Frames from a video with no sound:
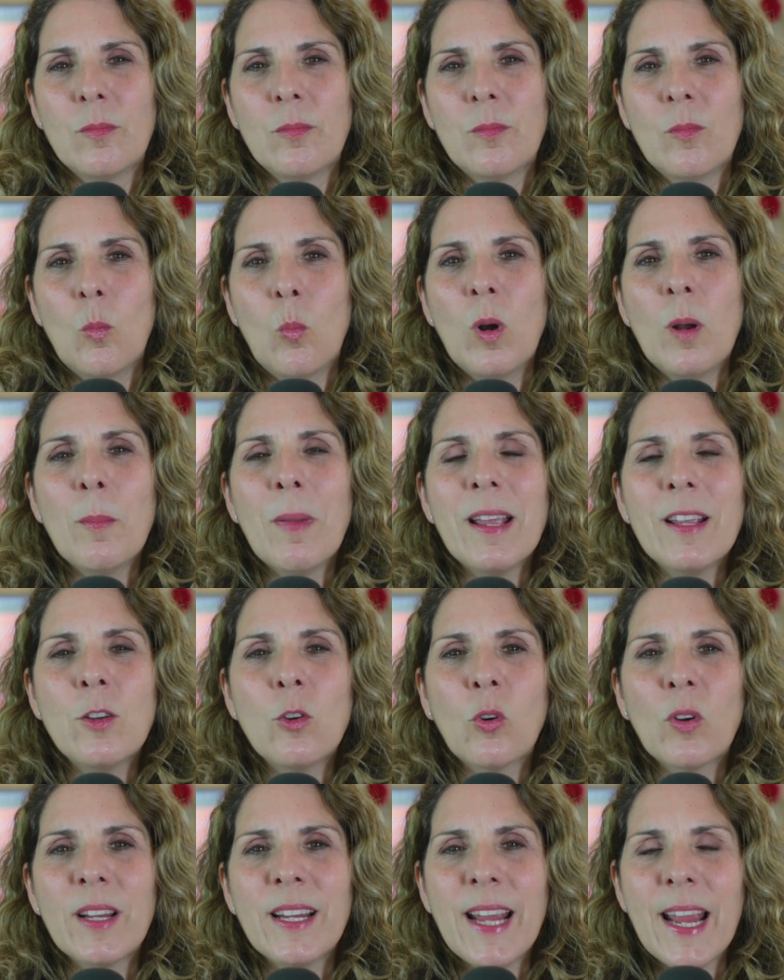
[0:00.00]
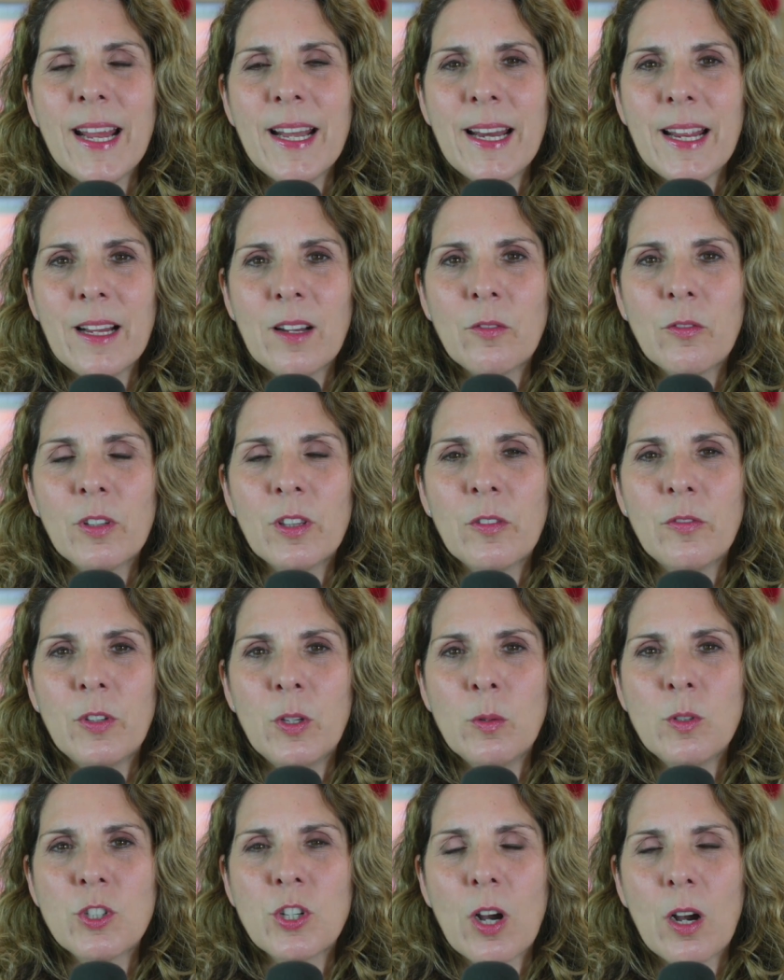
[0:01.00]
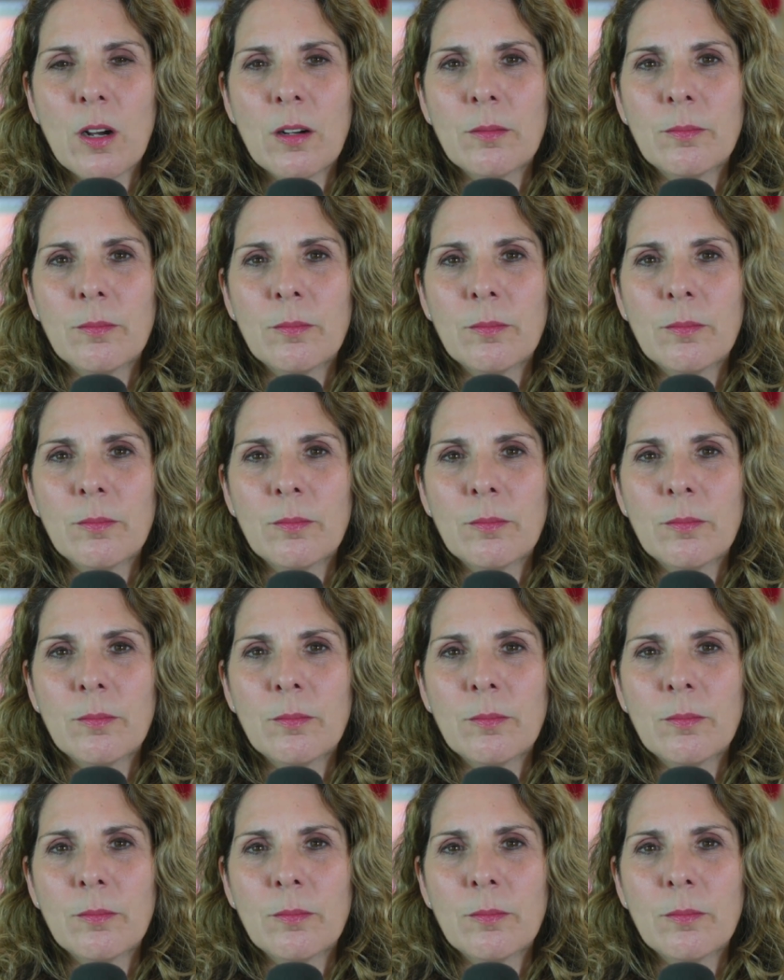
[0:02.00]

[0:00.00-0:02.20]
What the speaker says: What am I creating for the future?